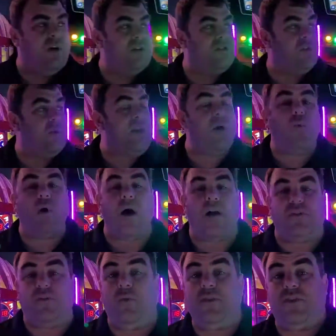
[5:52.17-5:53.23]
doing a
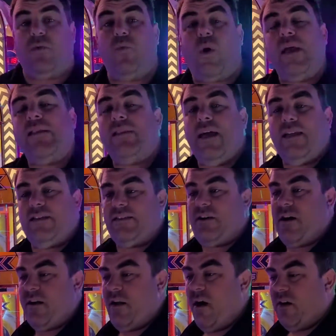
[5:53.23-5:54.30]
walkthrough with the white lights
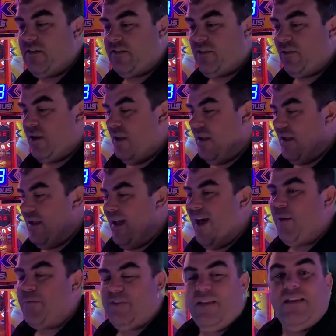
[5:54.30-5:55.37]
on also
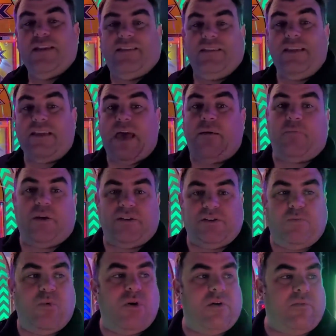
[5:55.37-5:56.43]
helps you to see that much
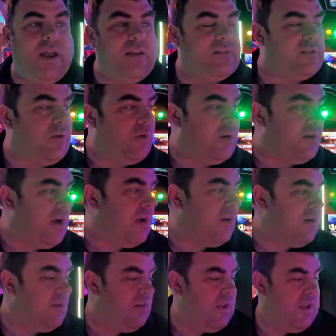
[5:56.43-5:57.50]
more, right? So a
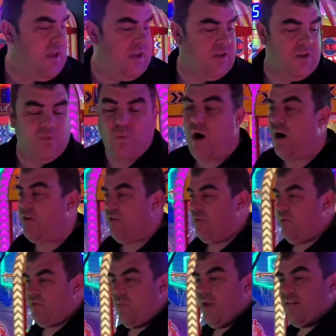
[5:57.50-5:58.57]
good walkthrough
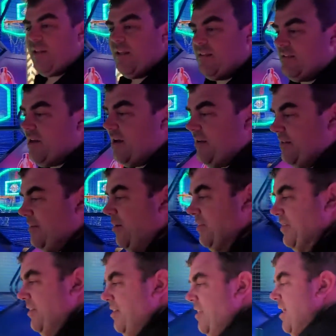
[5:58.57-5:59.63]
with white lights on is always a good